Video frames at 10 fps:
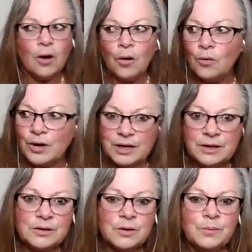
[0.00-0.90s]
whole
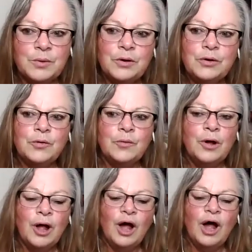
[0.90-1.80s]
kit and
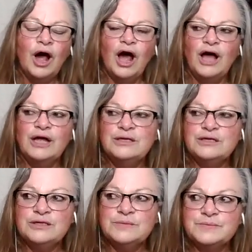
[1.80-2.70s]
caboodle.
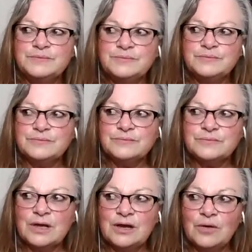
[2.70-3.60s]
And
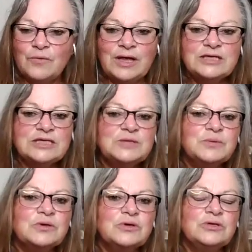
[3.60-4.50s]
I raise
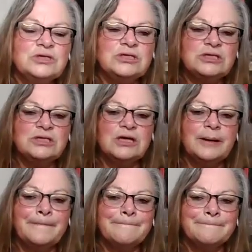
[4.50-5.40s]
this because
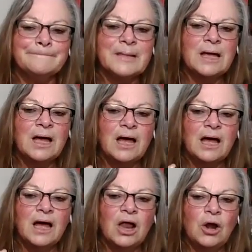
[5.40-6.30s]

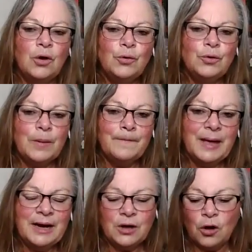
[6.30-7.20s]
Luke
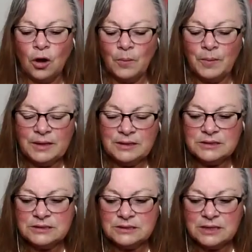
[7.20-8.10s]
made a
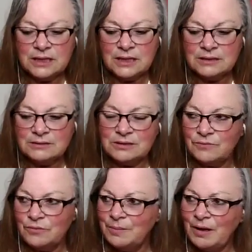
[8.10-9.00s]
comment at, I
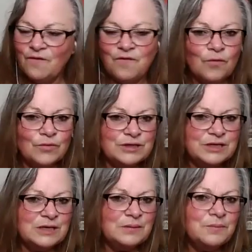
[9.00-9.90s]
think, around about
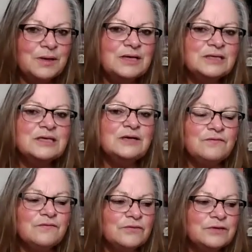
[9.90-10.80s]
14 minutes
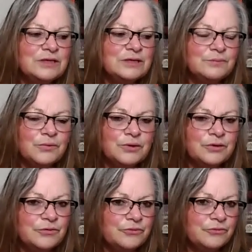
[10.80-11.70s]
in,
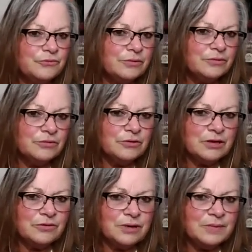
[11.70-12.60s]

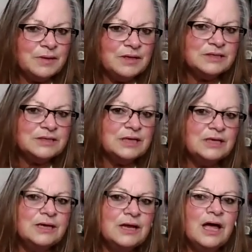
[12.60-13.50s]
14.33 minutes
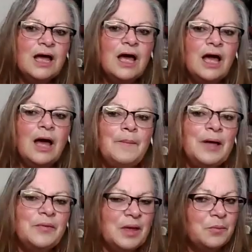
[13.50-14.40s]
in,
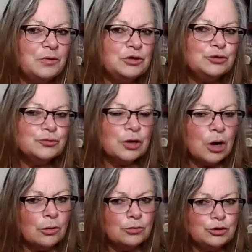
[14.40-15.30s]
about the Aboriginal
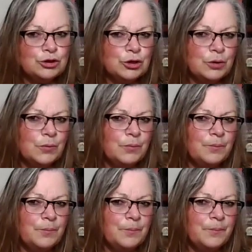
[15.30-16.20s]
culture
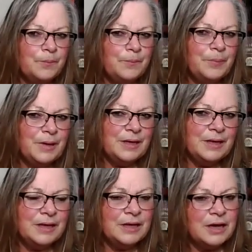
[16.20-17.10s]

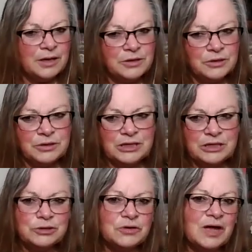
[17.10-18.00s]
being a
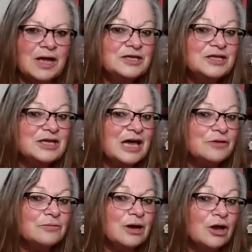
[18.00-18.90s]
unique sort of
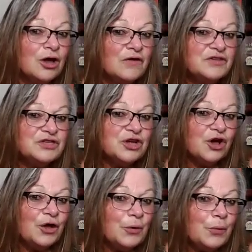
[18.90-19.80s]
hunter-gatherer
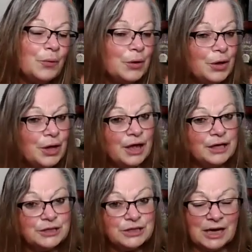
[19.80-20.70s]
lifestyle.
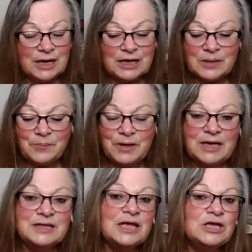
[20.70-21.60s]
And he
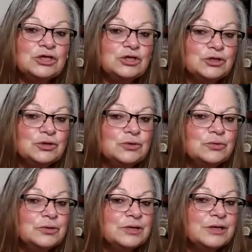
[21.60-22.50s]
compared that
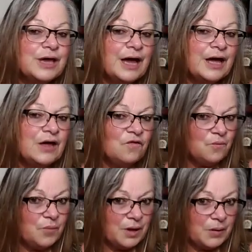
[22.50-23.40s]
to
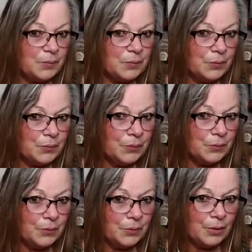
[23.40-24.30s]
cave people,